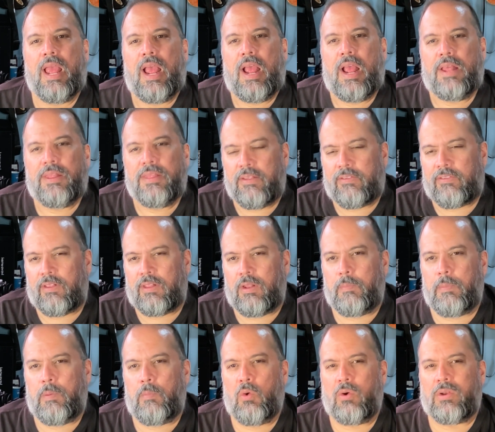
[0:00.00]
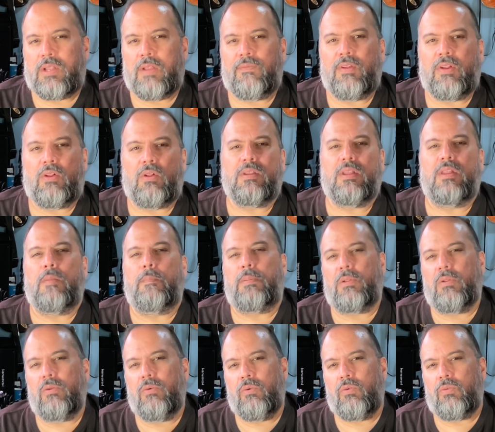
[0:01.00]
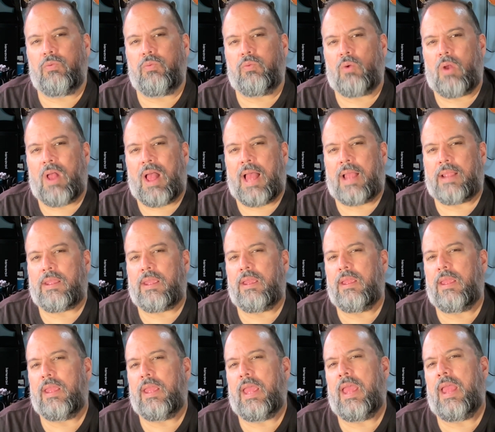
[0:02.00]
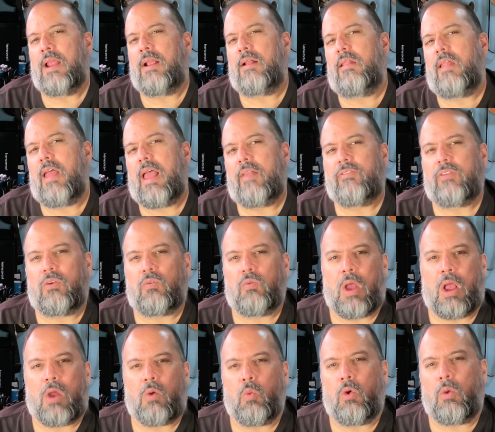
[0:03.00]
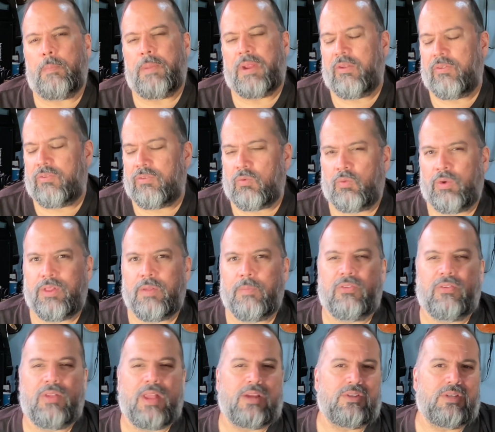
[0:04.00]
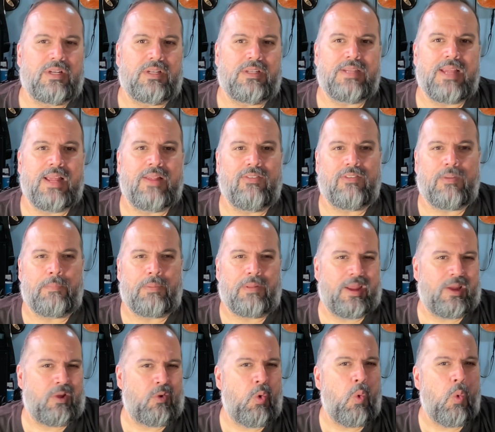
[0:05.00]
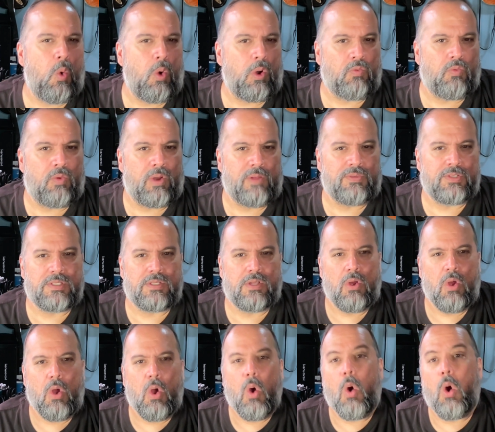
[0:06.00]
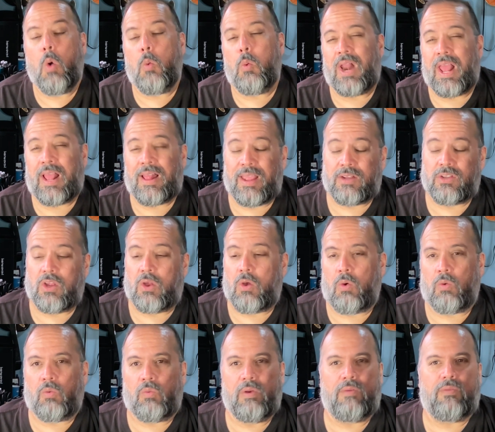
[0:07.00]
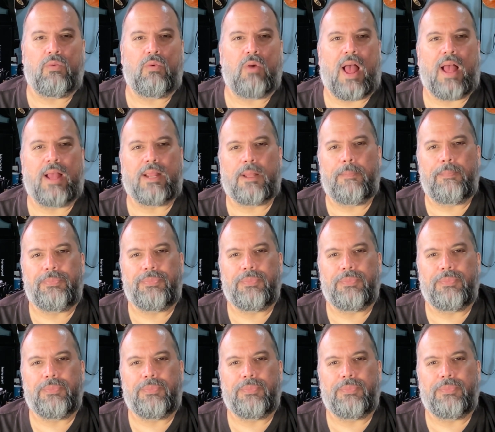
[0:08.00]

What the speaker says: this is a little bit more difficult in the blues, rock, and classic rock world because the rhythm section tends to play chord riffs, or what I like to call riff rock.